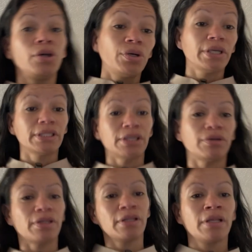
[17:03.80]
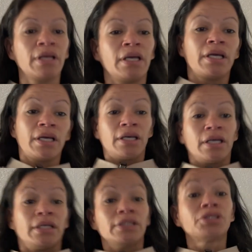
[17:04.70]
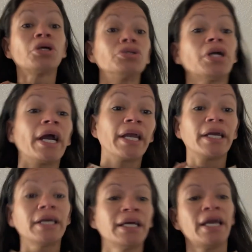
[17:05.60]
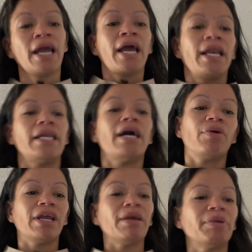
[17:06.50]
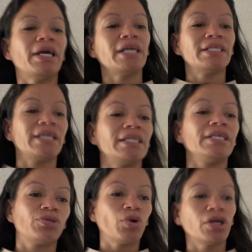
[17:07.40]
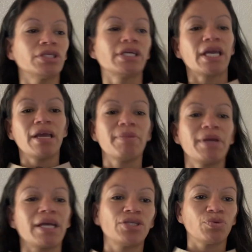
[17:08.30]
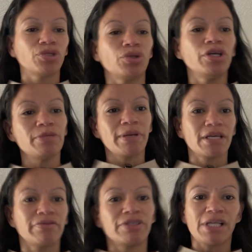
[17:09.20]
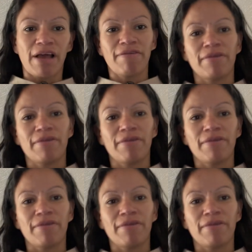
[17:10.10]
Oh, it's so dry. Now when Ammon had said these words, the king began to rejoice because of his life.